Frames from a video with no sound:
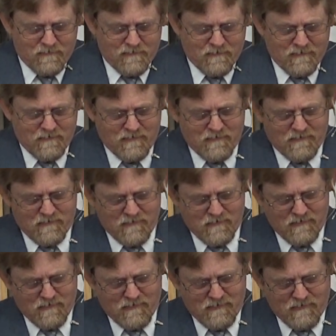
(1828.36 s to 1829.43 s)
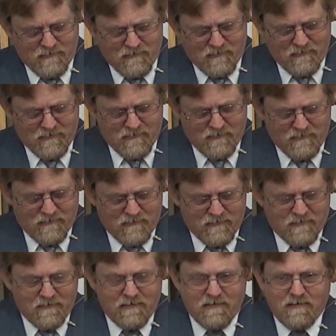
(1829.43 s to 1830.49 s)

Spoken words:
(no one is talking)